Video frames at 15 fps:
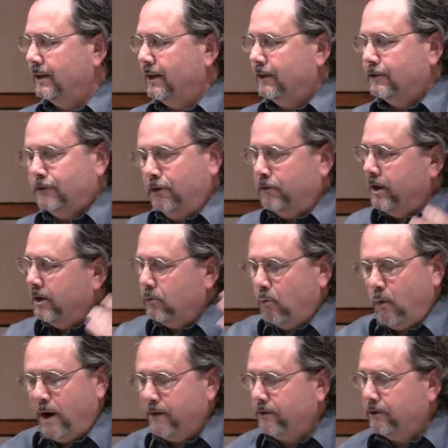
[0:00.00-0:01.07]
So that
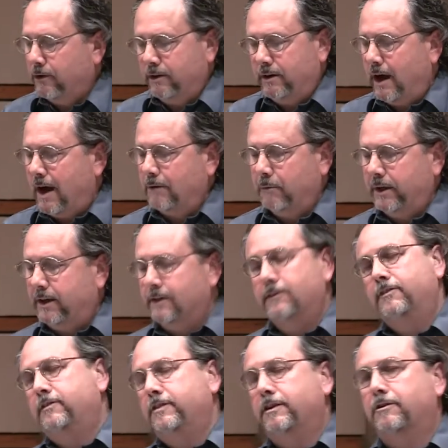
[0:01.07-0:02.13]
whether or not we
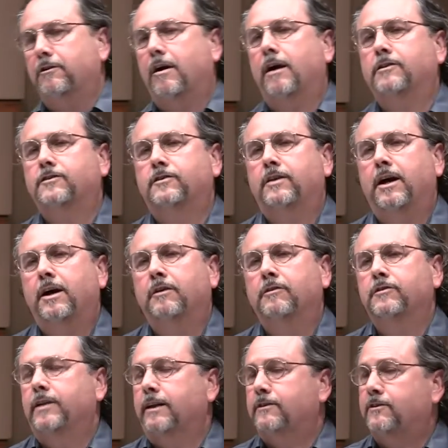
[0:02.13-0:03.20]
consider
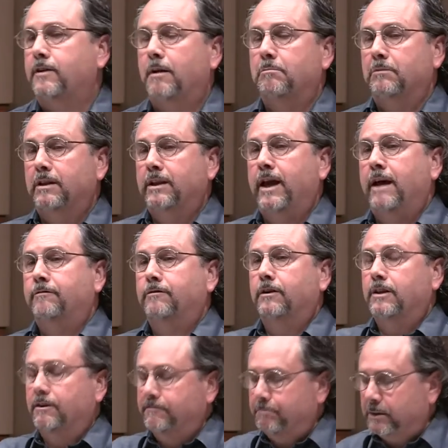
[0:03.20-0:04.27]
ourselves at some
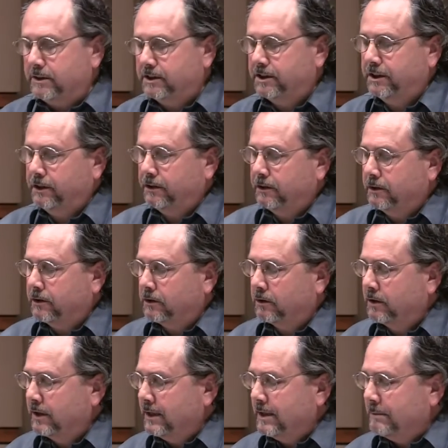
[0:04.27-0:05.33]
level of
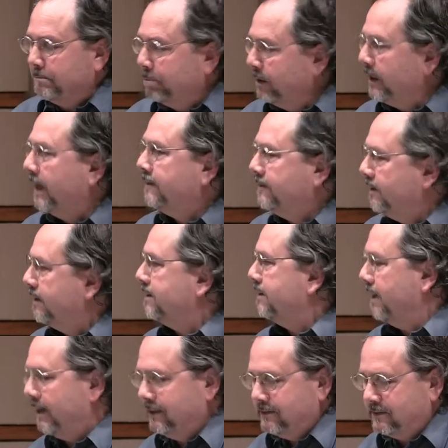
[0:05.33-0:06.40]
material
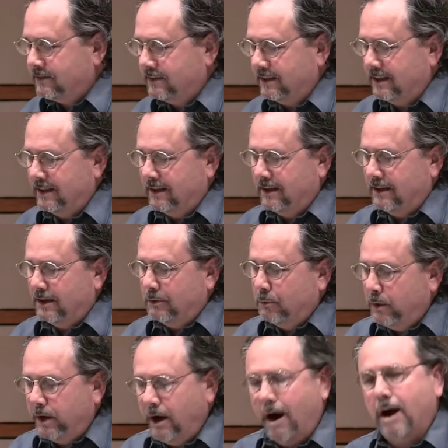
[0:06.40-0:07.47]
blessedness,
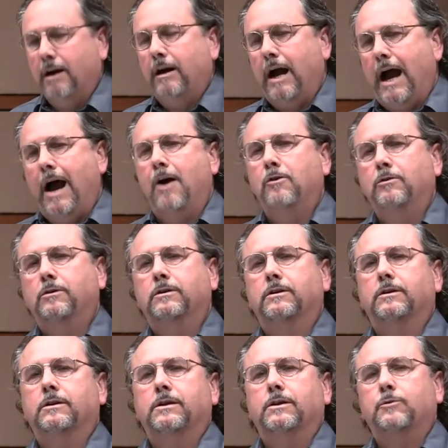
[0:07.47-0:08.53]
we are
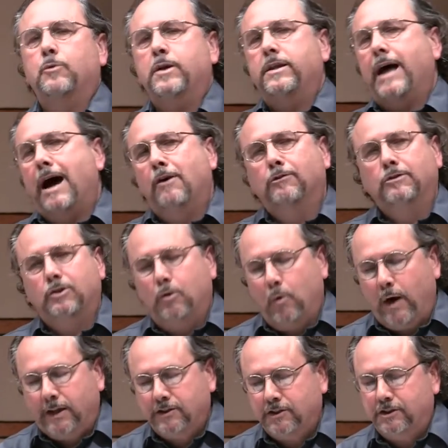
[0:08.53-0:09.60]
out without
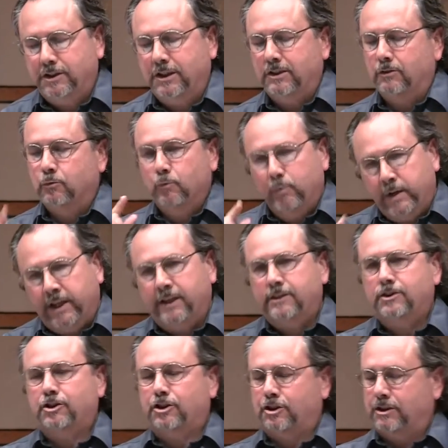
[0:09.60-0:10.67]
question
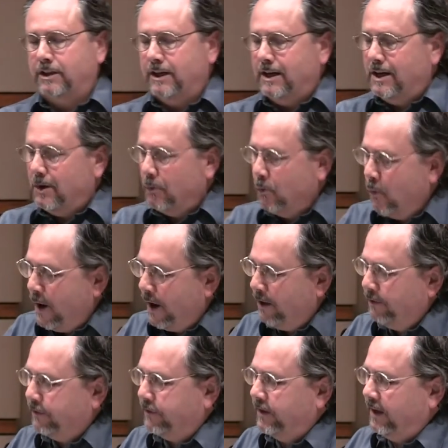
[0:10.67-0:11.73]
rich,
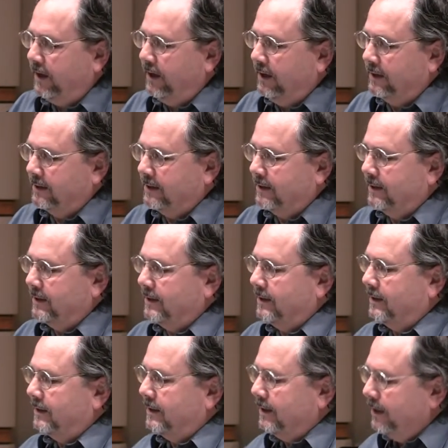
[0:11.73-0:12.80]
wealthy
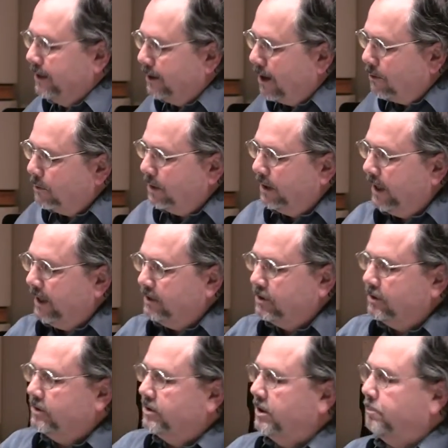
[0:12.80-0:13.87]
in our
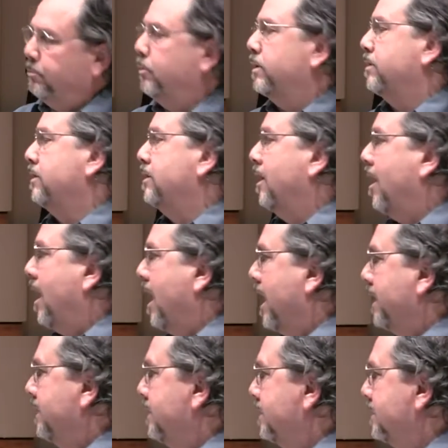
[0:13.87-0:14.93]
relationship with God